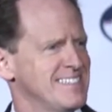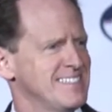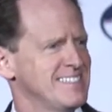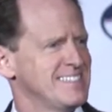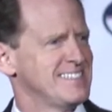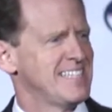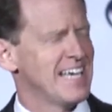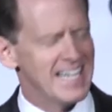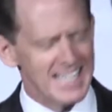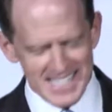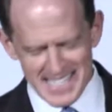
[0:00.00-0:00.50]

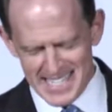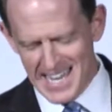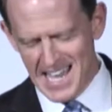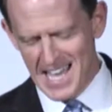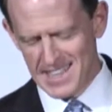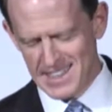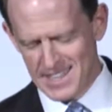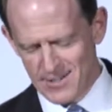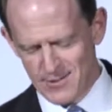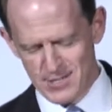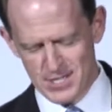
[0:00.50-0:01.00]
That is
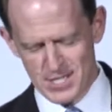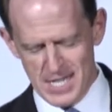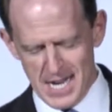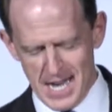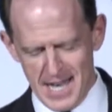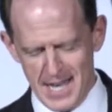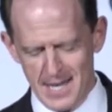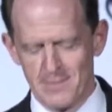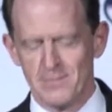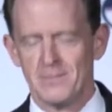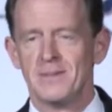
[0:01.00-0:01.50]
not their
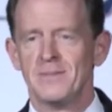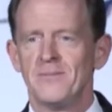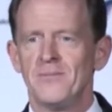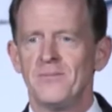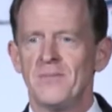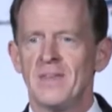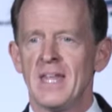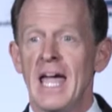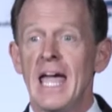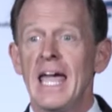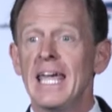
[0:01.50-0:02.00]
job,
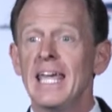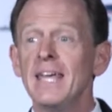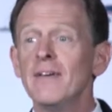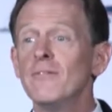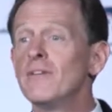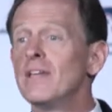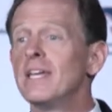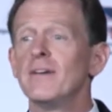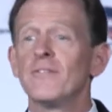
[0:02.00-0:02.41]
even